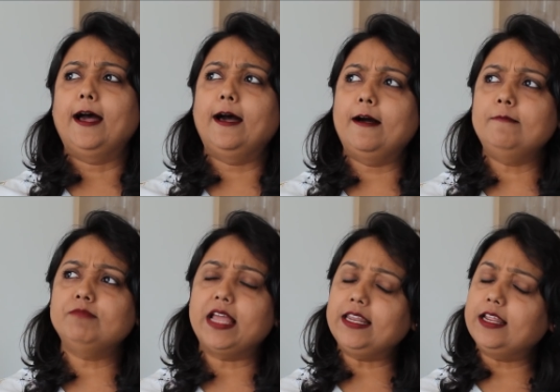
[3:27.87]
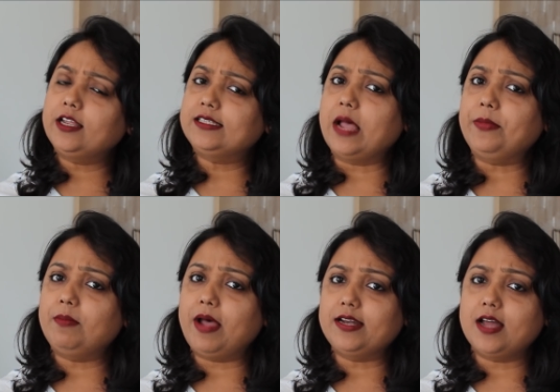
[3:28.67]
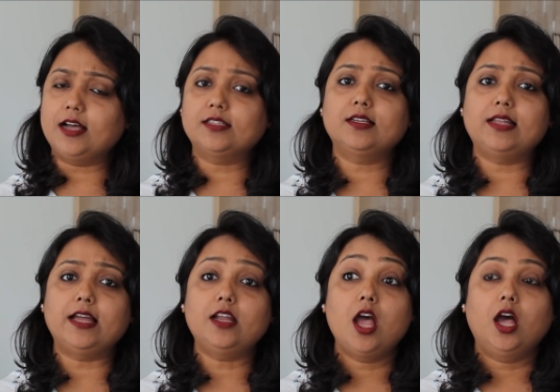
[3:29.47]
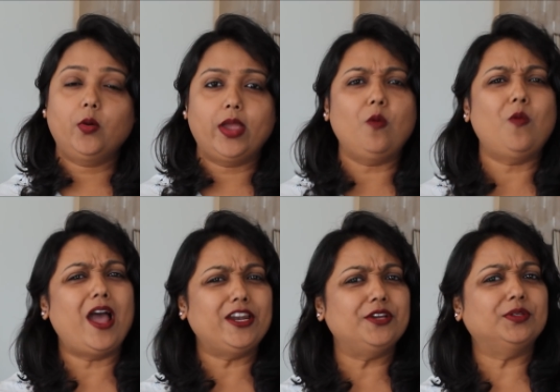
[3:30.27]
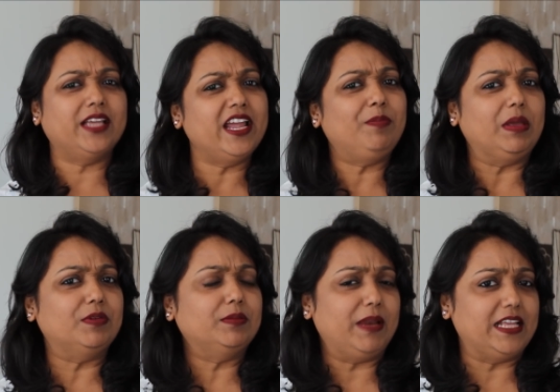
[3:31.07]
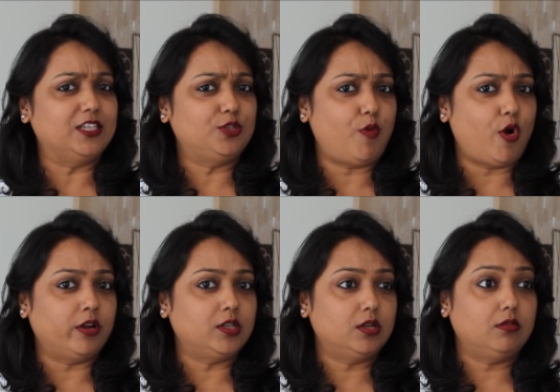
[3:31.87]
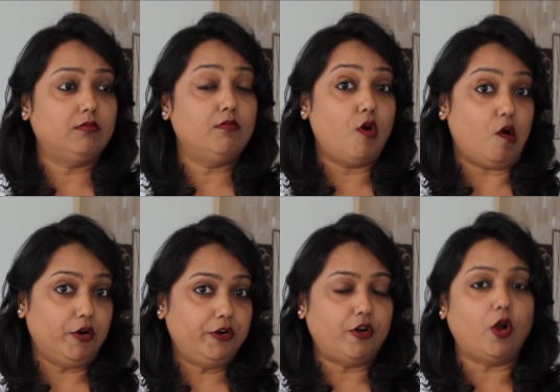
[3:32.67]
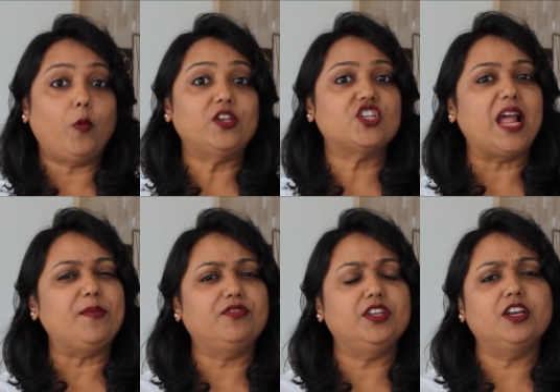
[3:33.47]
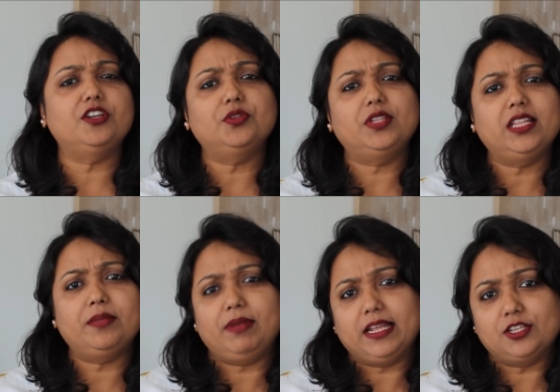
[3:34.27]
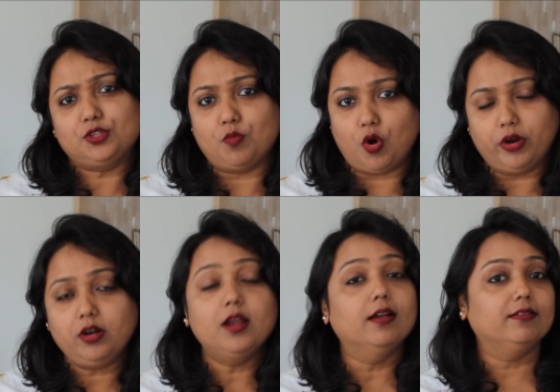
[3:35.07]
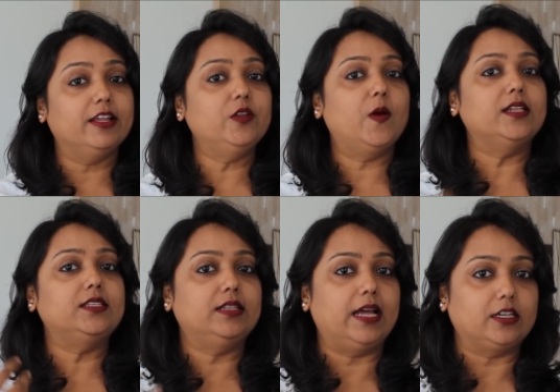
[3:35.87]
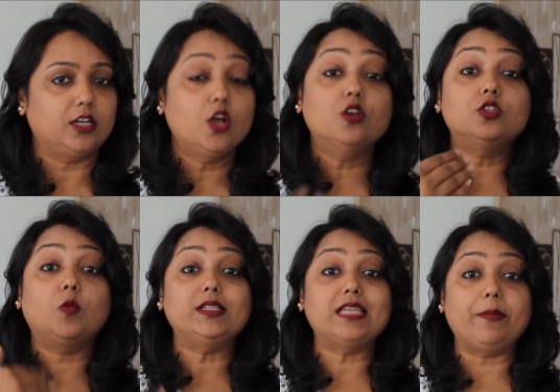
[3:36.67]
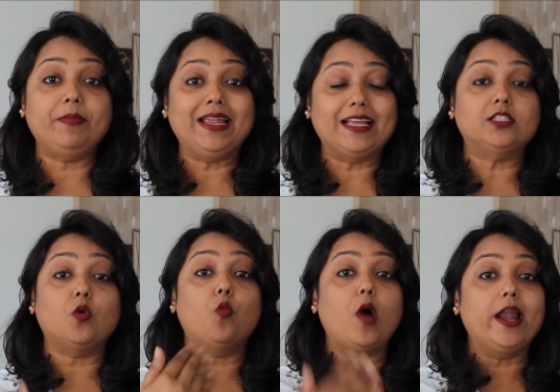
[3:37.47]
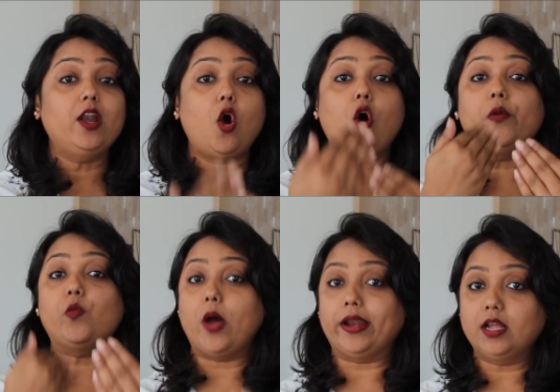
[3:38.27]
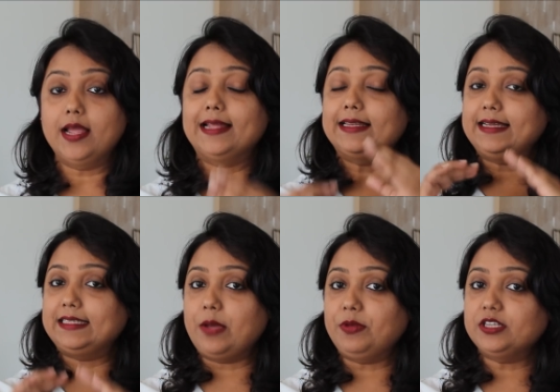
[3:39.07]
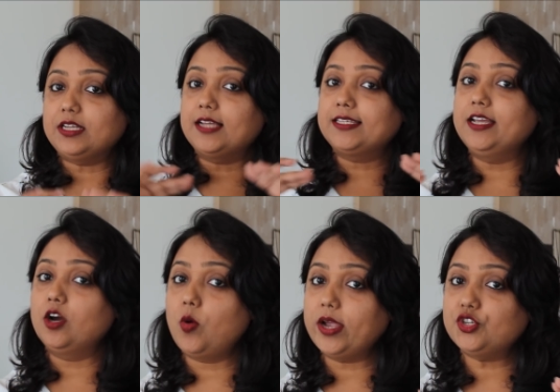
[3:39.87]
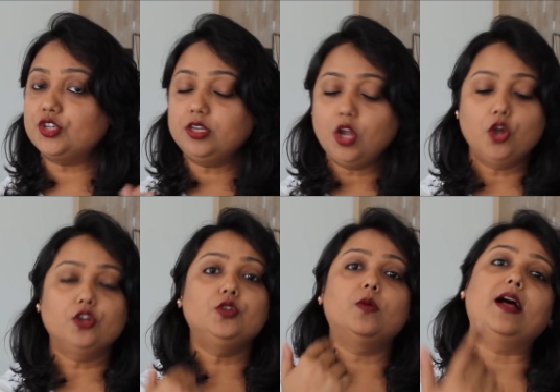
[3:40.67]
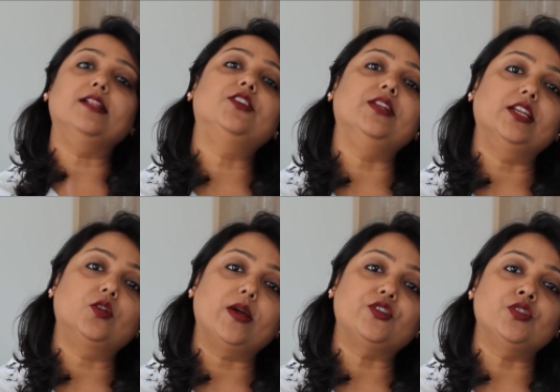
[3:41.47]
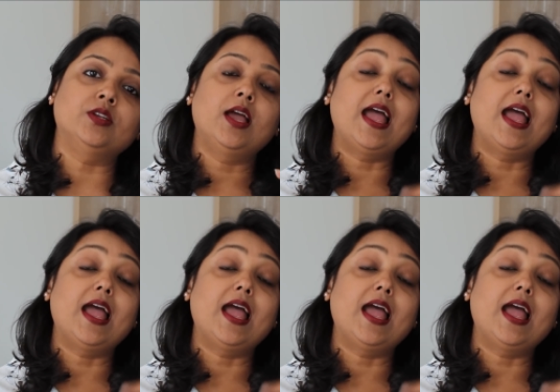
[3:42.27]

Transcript: Then the examiner might ask that, okay, why do you think people play this sport more, or which time of the year do you think they play this more, then you answer that. So what's happening? It's a one-on-one. The examiner is asking a question, you're answering that question,